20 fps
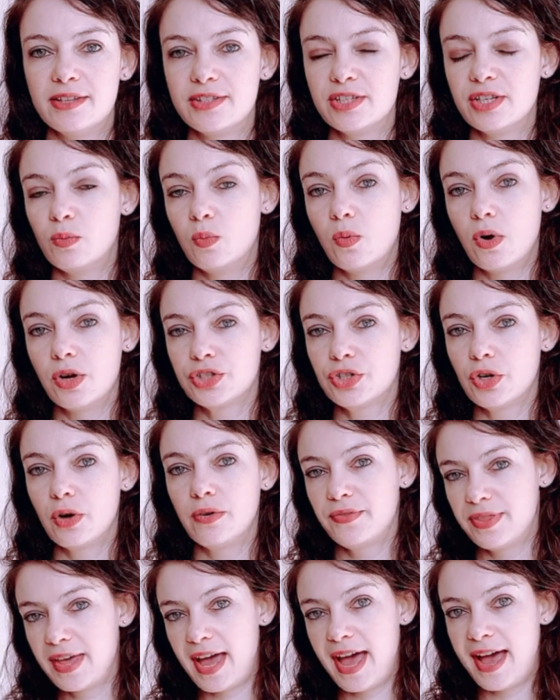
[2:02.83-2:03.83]
to wash
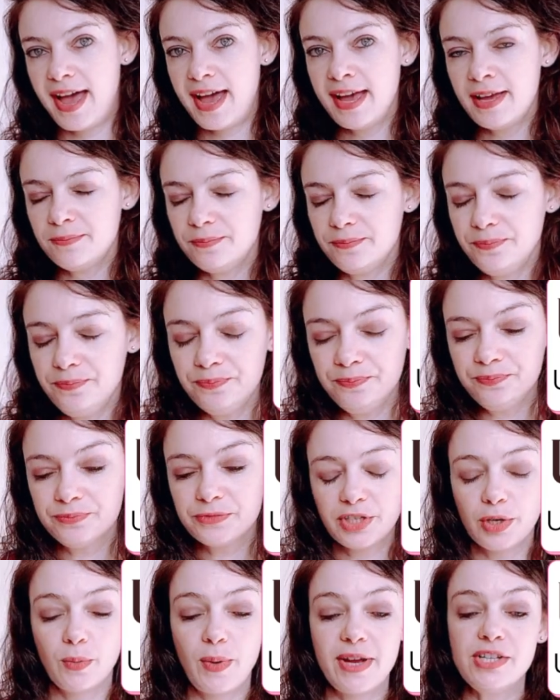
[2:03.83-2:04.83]
off the hair.
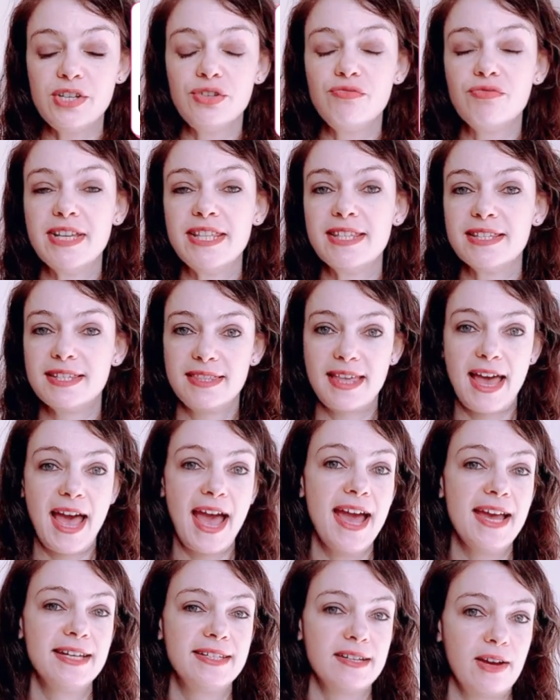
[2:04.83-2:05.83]
So when you rinse the
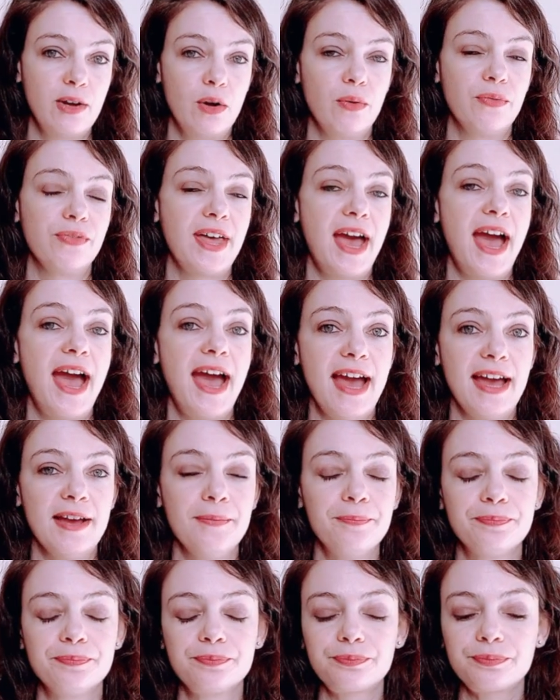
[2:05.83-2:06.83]
hair dye off the
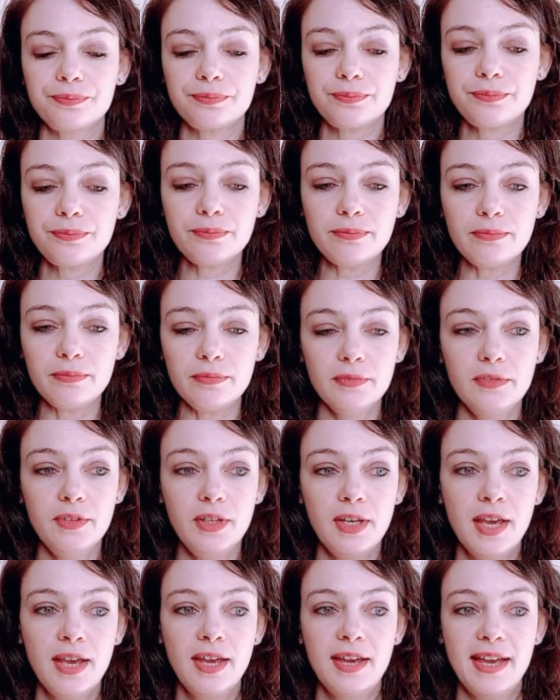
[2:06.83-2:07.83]
hair,
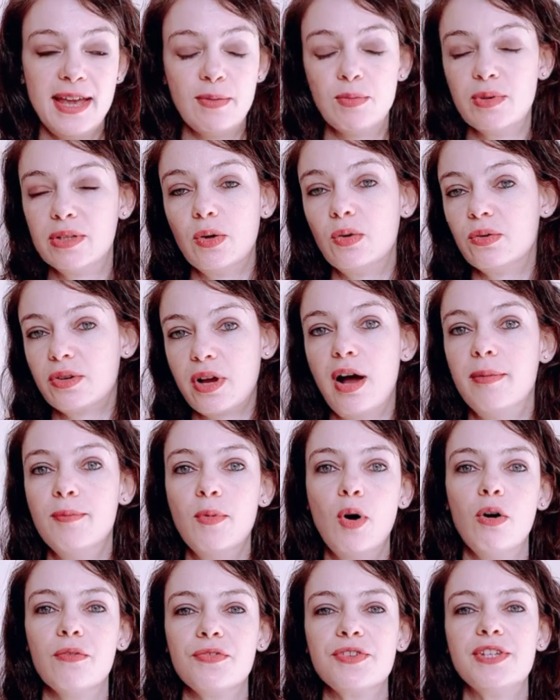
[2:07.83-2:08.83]
it will all come
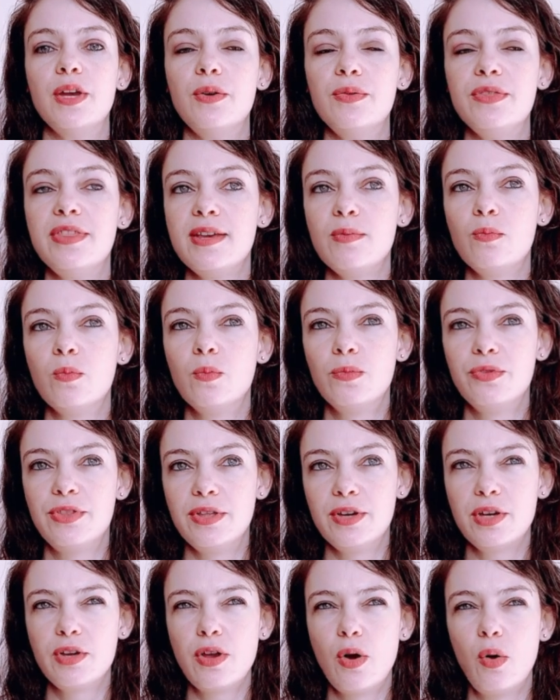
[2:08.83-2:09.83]
off. So
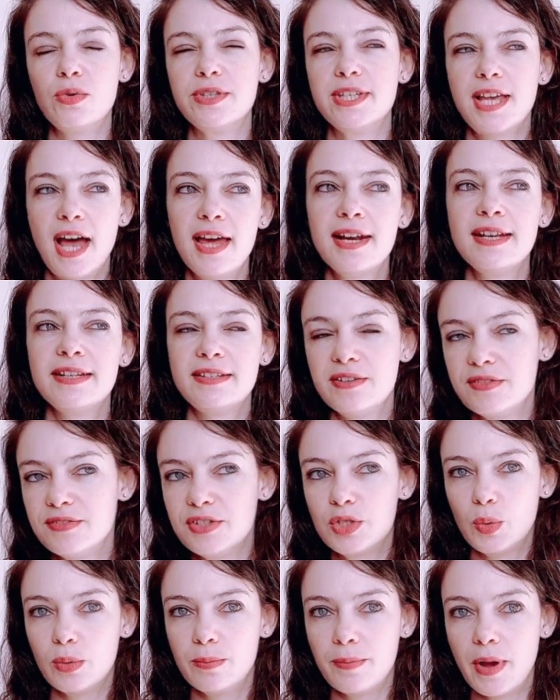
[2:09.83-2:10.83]
the alternatives
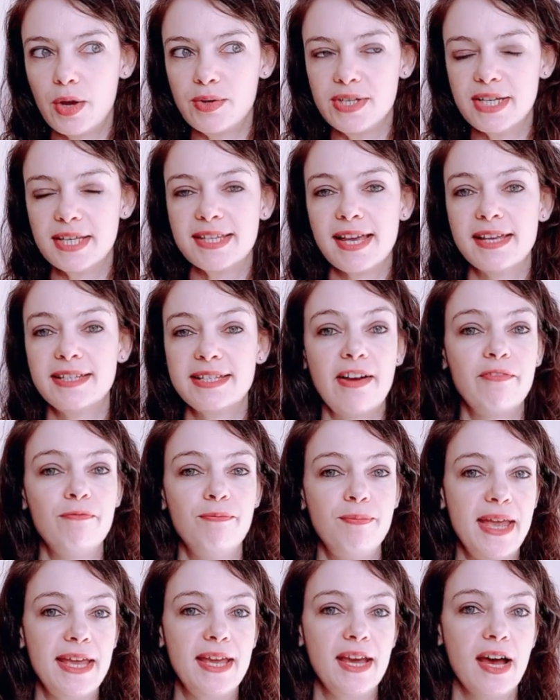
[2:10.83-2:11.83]
to ammonia tend to have
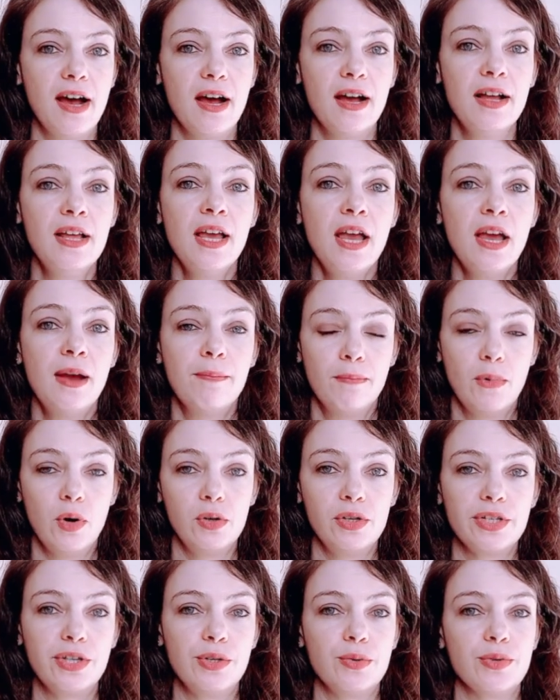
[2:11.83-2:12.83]
bigger
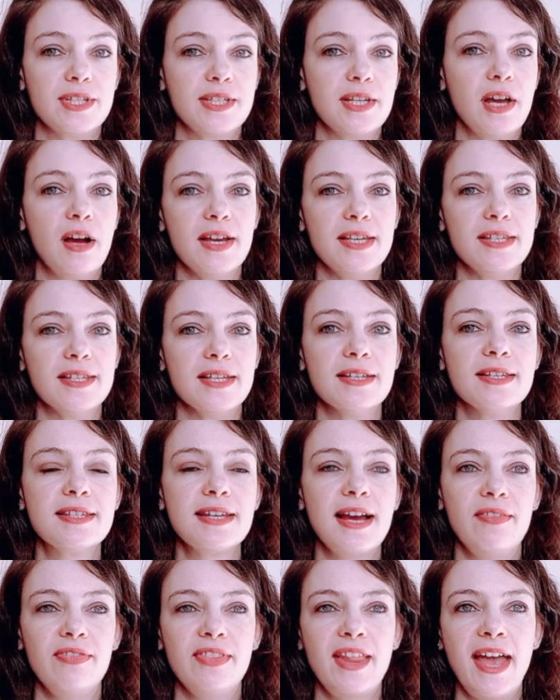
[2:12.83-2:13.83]
molecule sizes,
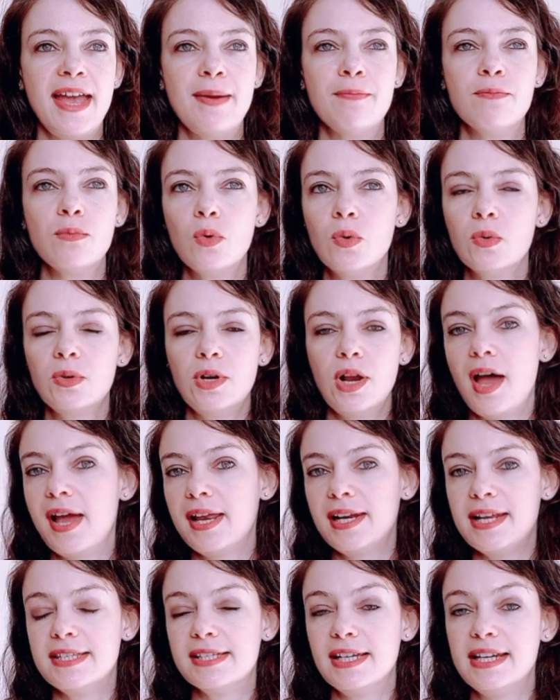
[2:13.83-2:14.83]
and they're more
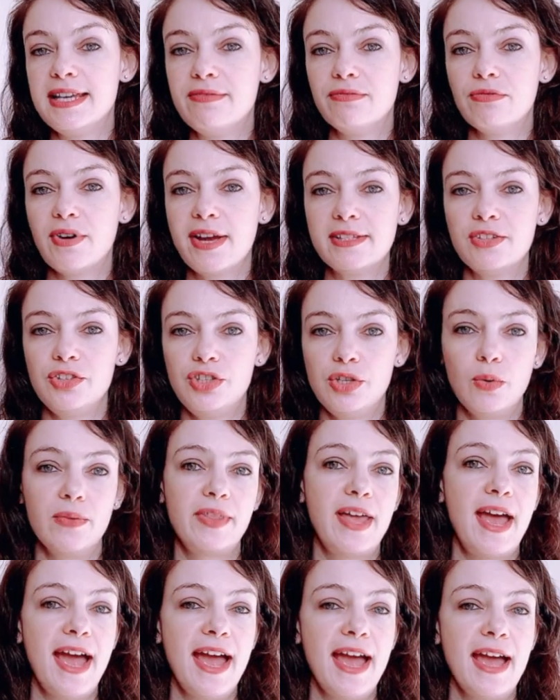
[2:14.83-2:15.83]
likely to leave residue on
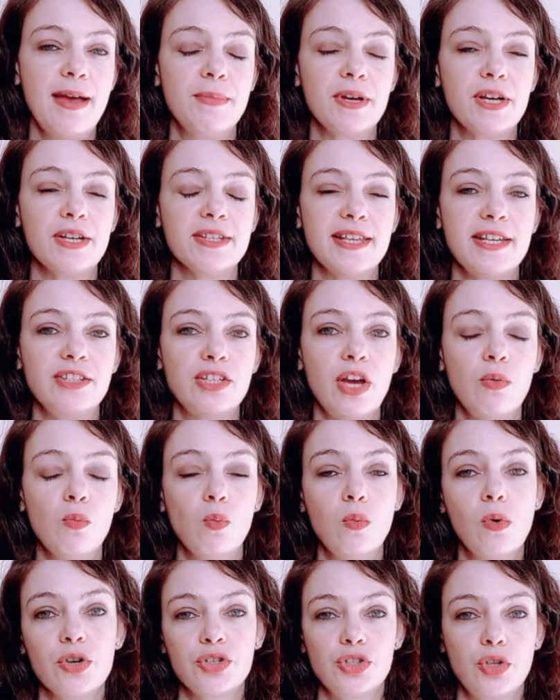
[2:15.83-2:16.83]
the hair because they don't
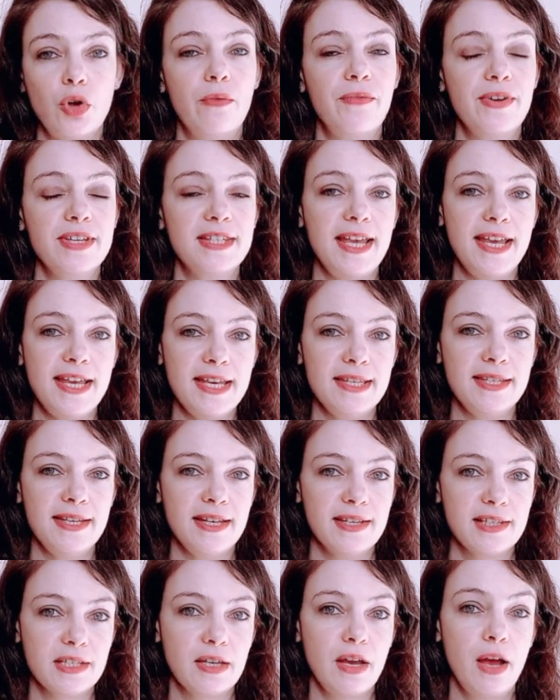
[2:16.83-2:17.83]
wash off as easy
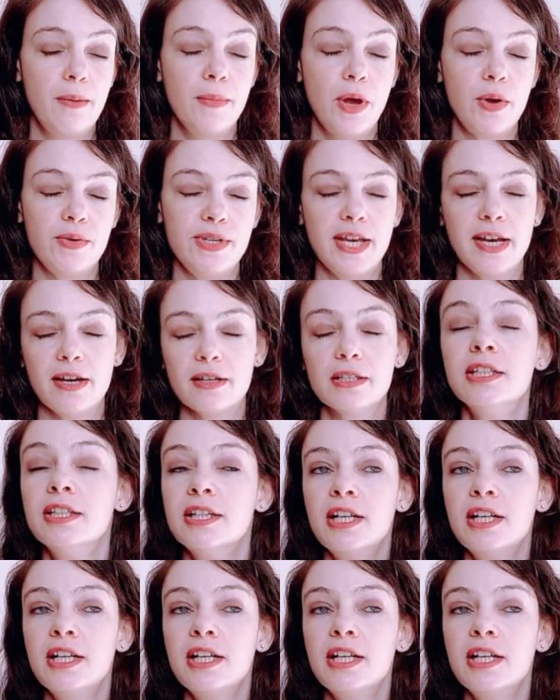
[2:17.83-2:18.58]
as ammonia.